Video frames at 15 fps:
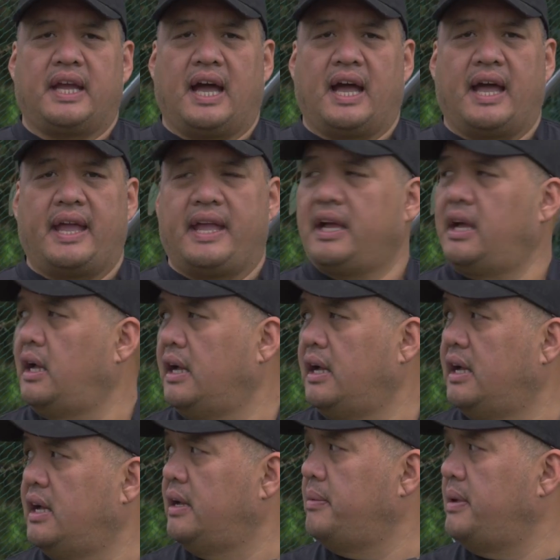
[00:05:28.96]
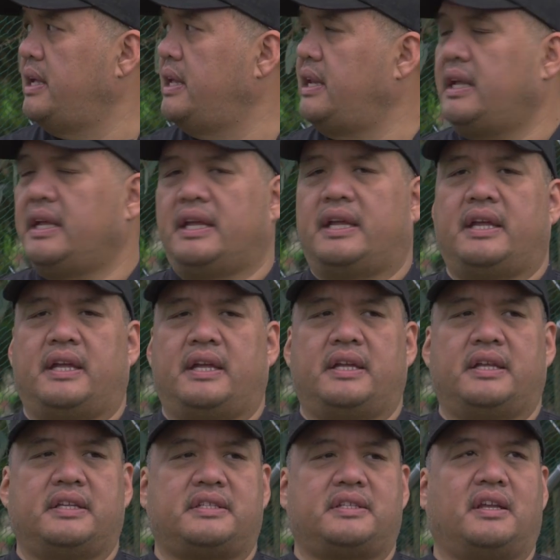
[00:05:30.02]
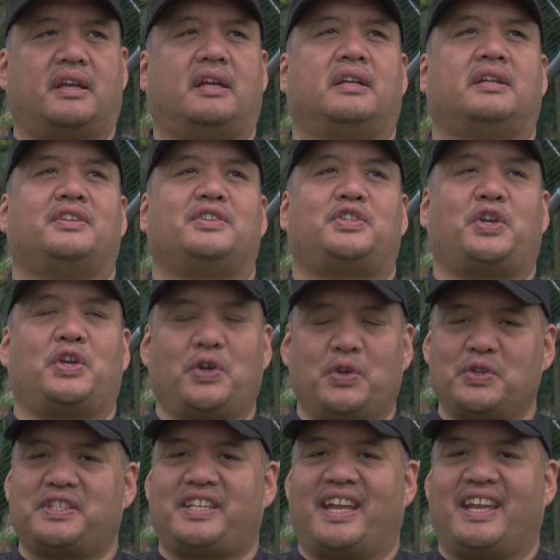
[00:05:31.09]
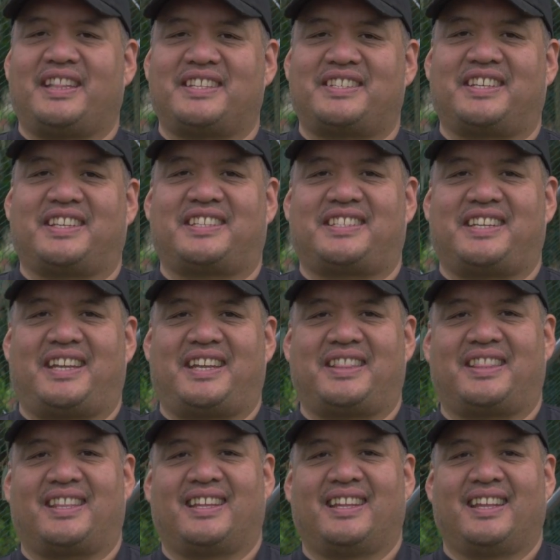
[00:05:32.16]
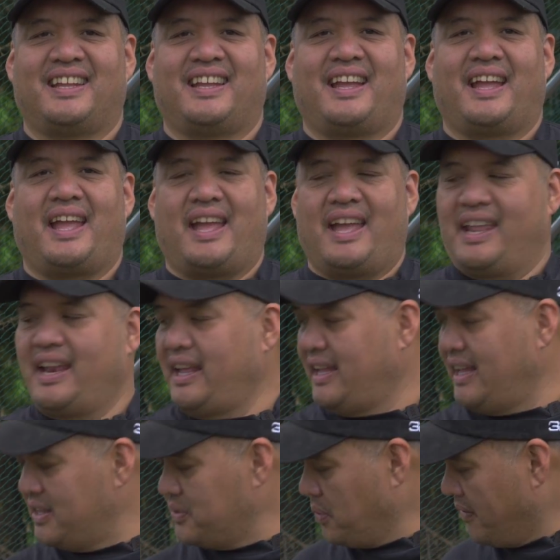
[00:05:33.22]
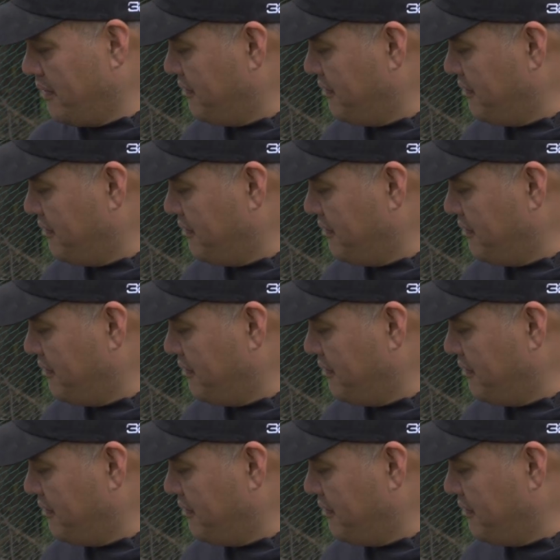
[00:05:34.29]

Hi. It is Tuesday the 16th, and I guess we're